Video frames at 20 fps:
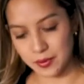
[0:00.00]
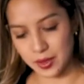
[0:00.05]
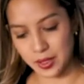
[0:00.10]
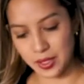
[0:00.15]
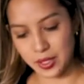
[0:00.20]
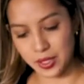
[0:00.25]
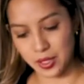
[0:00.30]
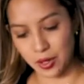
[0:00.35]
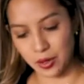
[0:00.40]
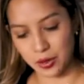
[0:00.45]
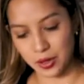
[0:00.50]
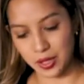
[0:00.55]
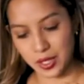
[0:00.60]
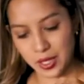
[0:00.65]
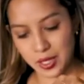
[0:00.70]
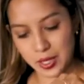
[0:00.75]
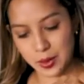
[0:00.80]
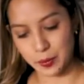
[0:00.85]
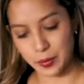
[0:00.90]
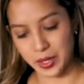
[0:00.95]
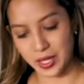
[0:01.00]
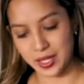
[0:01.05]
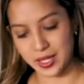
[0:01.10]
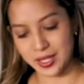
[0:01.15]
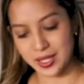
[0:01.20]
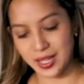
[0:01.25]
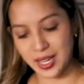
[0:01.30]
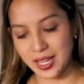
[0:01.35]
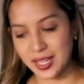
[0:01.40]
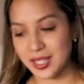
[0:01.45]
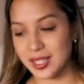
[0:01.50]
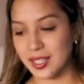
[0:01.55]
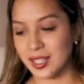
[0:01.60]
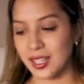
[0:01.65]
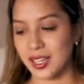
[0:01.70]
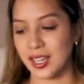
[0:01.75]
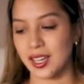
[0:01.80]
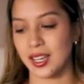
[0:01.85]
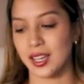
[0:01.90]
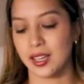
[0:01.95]
Salt these beets
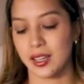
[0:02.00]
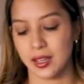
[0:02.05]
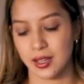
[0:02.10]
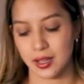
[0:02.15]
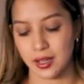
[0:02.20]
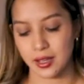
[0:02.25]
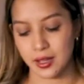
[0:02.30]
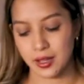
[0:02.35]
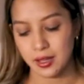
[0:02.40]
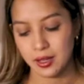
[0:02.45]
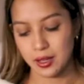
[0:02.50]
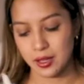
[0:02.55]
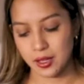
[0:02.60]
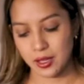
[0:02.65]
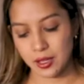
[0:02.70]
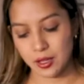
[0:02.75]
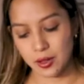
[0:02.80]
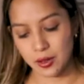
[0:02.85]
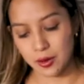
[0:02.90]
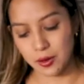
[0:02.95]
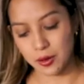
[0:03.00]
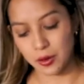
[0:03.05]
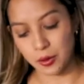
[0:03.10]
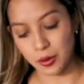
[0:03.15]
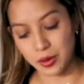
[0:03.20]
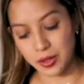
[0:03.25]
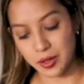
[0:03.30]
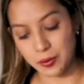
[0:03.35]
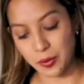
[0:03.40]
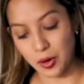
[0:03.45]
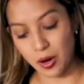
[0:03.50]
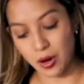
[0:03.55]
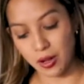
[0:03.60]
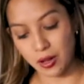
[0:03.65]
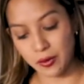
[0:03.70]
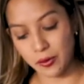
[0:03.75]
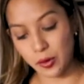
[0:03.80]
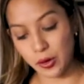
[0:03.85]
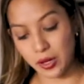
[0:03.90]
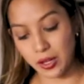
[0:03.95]
nicely. Throw some
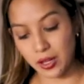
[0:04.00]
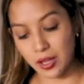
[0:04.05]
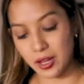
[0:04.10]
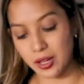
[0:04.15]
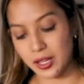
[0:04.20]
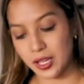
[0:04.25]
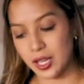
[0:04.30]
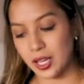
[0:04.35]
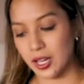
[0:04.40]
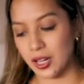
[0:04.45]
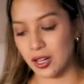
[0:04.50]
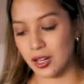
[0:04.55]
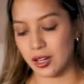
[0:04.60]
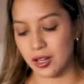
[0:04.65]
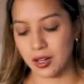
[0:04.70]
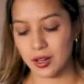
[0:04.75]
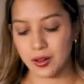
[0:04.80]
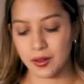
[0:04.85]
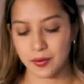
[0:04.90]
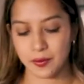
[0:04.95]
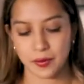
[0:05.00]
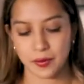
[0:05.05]
olive oil on here.